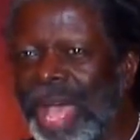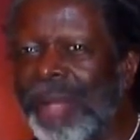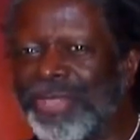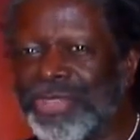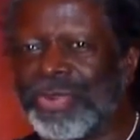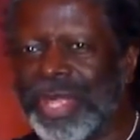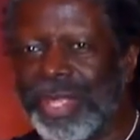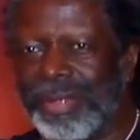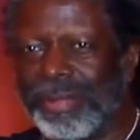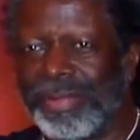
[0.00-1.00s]

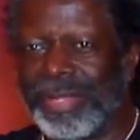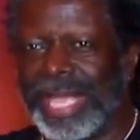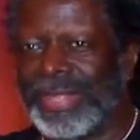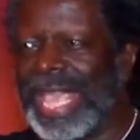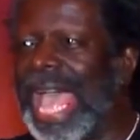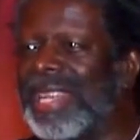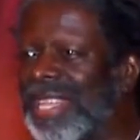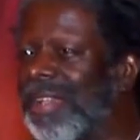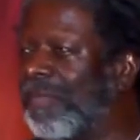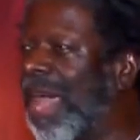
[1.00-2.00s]
palmistry, the
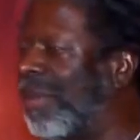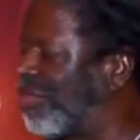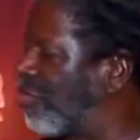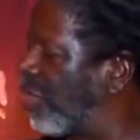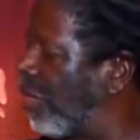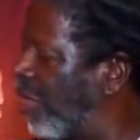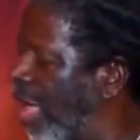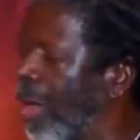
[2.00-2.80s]
idea of palmistry.